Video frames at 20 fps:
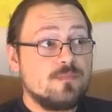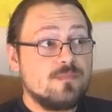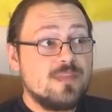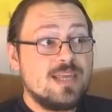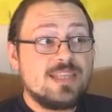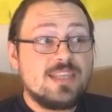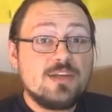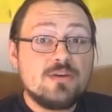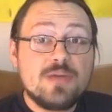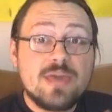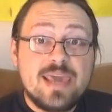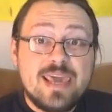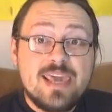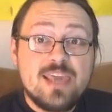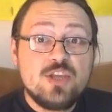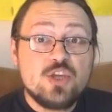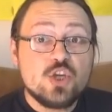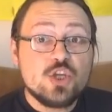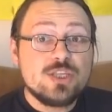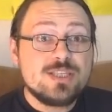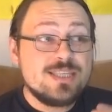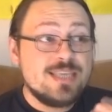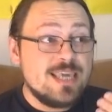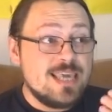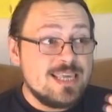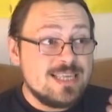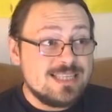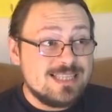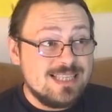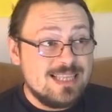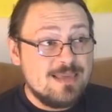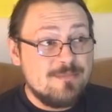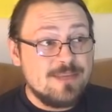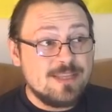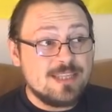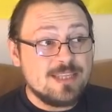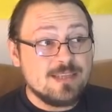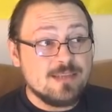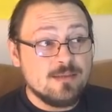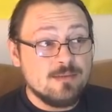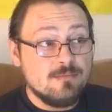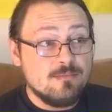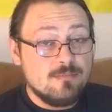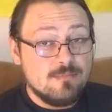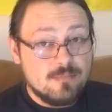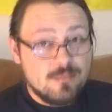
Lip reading: that their agency is limited,